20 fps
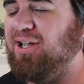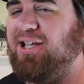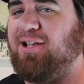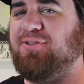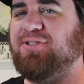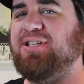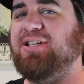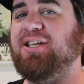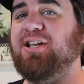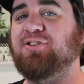He
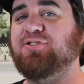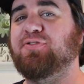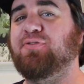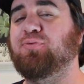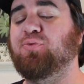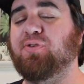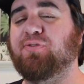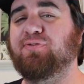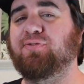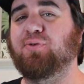was in Gears
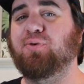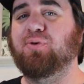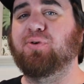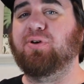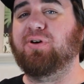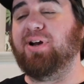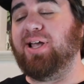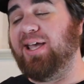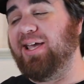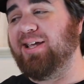of War
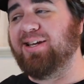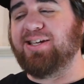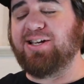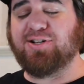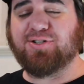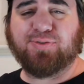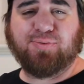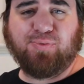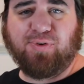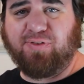4 and
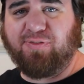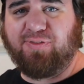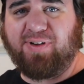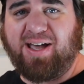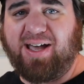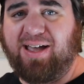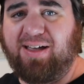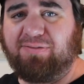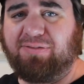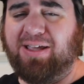Gears of War
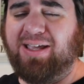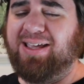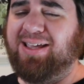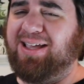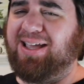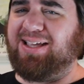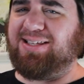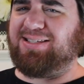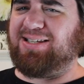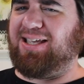5
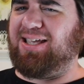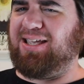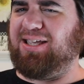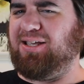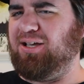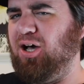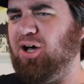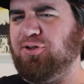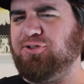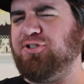as
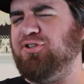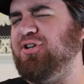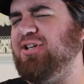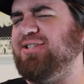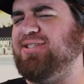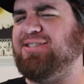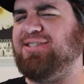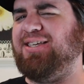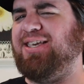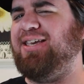a
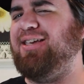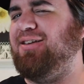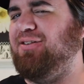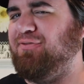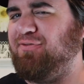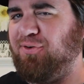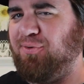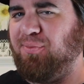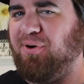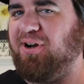alternate
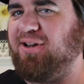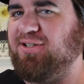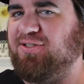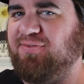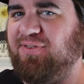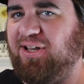skin for Marcus